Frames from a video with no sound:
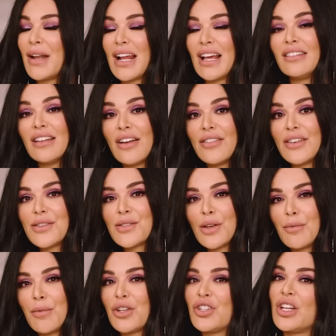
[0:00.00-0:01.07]
but I love it
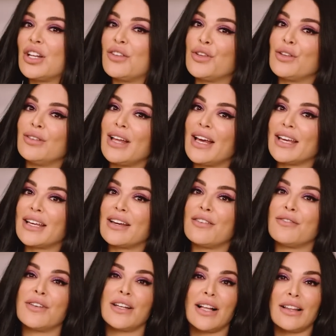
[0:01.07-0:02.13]
so much. And if you like
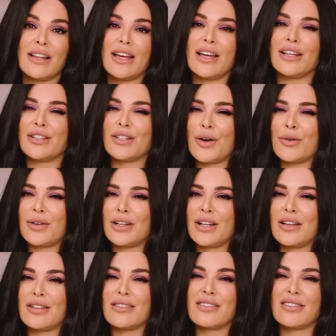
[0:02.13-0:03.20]
vanilla and
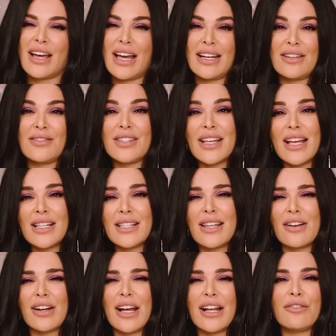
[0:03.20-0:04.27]
coconut kind of scents
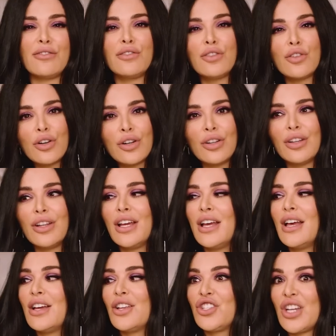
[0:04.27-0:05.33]
that are kind of floral,
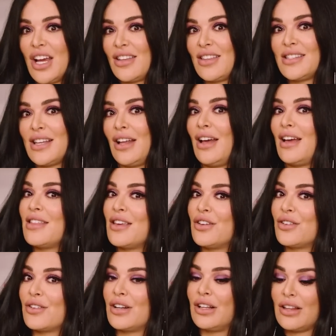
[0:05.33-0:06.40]
check this out. I
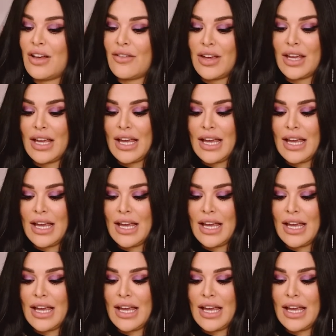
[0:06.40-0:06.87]
think you're gonna love it.